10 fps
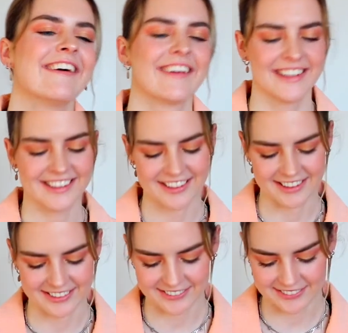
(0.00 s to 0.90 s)
you
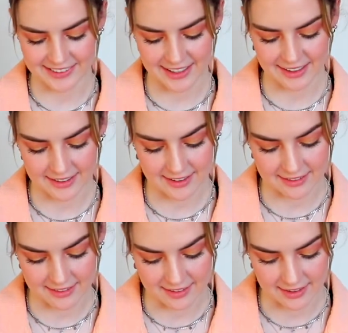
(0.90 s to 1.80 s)
know, all that kind
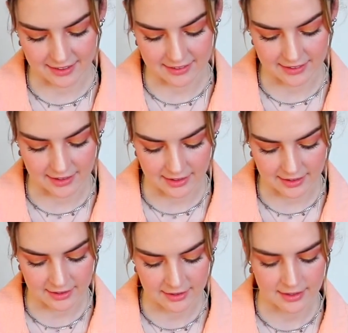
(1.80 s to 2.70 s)
of thing, and
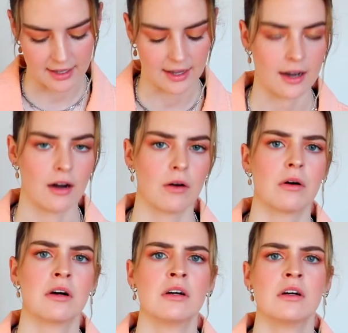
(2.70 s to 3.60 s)
like how